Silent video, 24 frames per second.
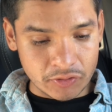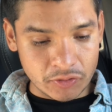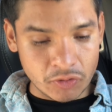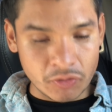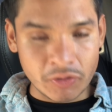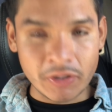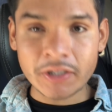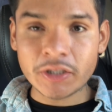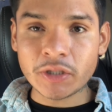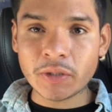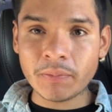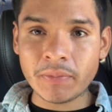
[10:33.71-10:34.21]
you
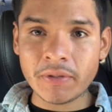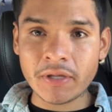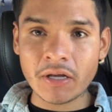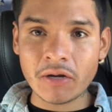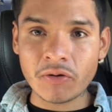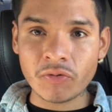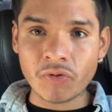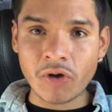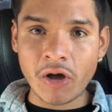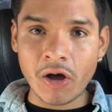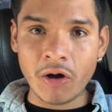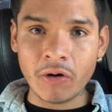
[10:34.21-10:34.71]
need to be
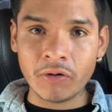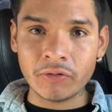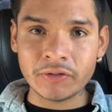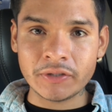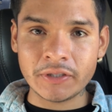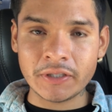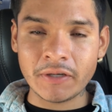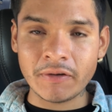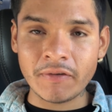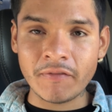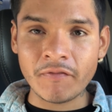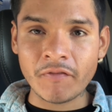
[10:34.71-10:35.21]
around
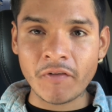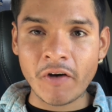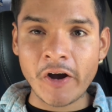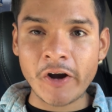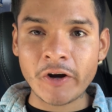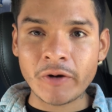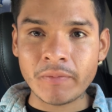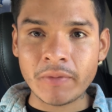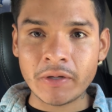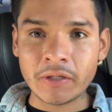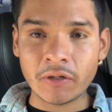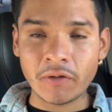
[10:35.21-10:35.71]
the
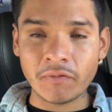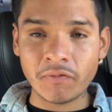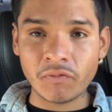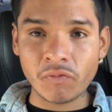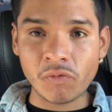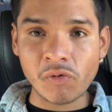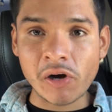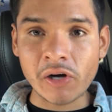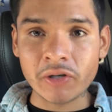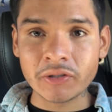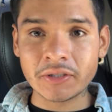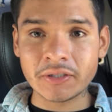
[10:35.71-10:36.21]
environment of
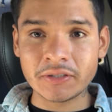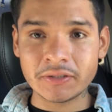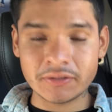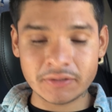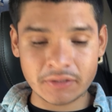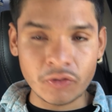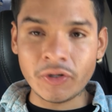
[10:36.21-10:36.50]
welders.